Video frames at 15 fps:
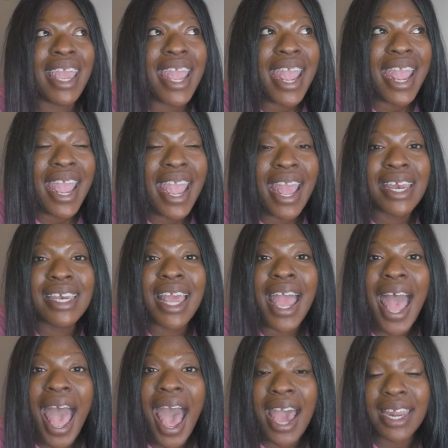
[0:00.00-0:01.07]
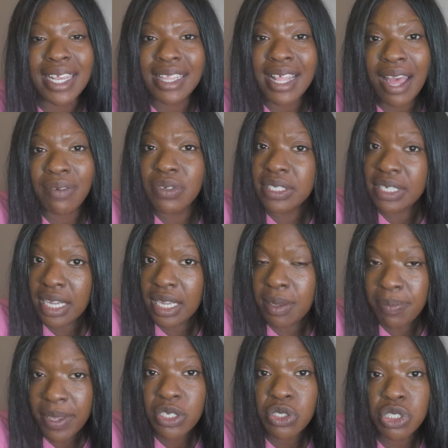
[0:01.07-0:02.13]
and adding that with taking
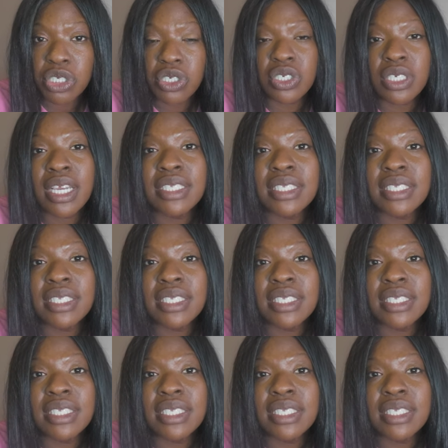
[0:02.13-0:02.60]
pictures.